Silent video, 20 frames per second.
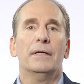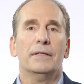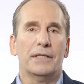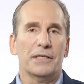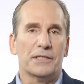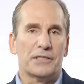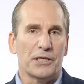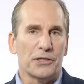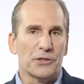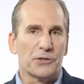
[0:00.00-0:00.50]

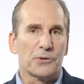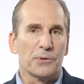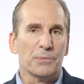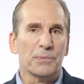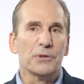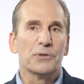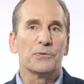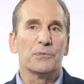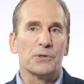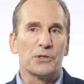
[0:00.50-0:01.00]
This
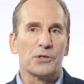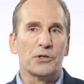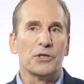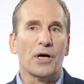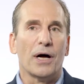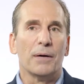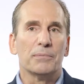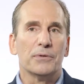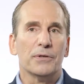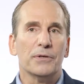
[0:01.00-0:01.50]
instrument was
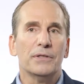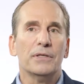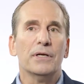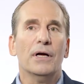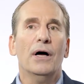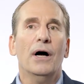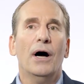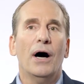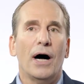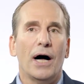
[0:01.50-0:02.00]
adopted
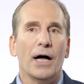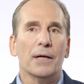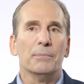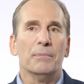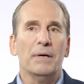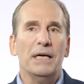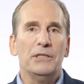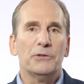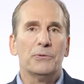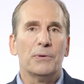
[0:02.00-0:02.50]
on
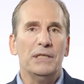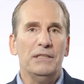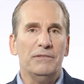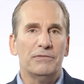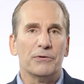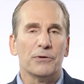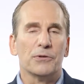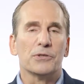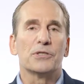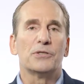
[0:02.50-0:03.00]
May
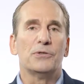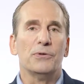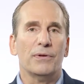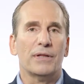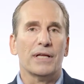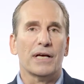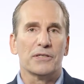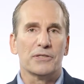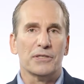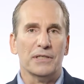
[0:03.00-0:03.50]
21,
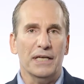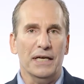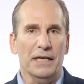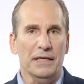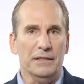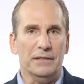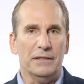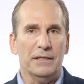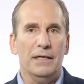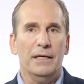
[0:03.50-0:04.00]

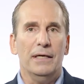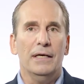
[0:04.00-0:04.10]
2008,